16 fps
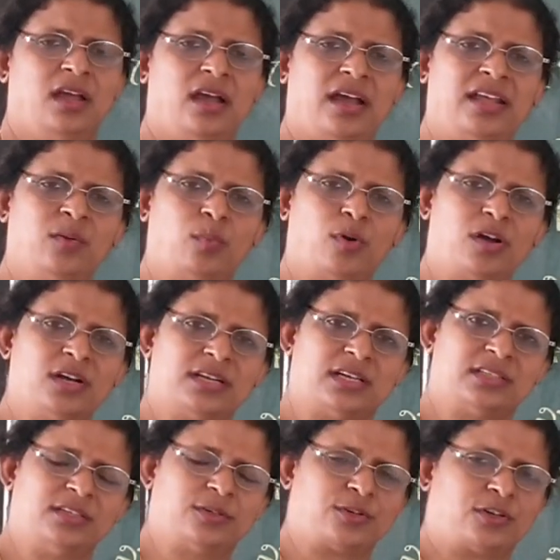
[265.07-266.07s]
And what
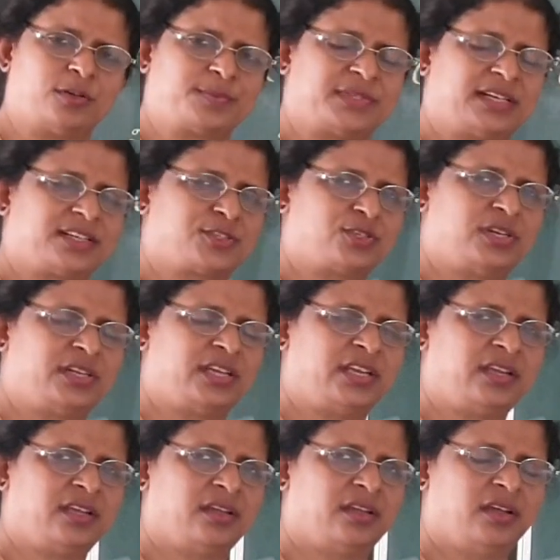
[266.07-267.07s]
are the crops
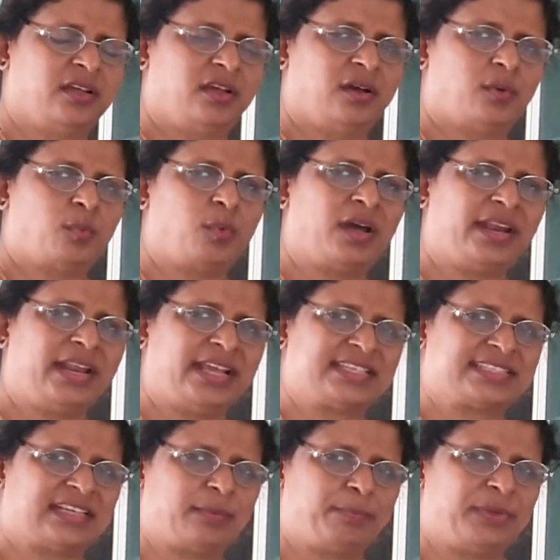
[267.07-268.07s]
actually? One
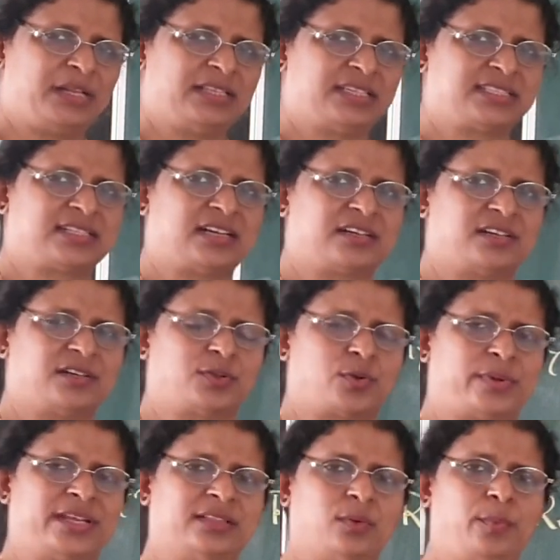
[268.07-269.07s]
example, they started
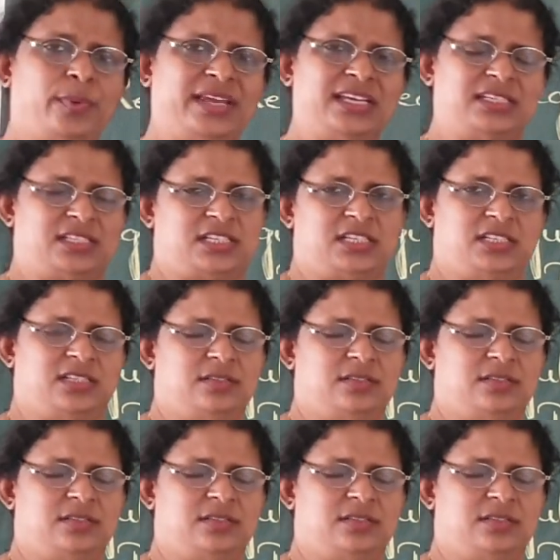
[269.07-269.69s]
growing the wheat.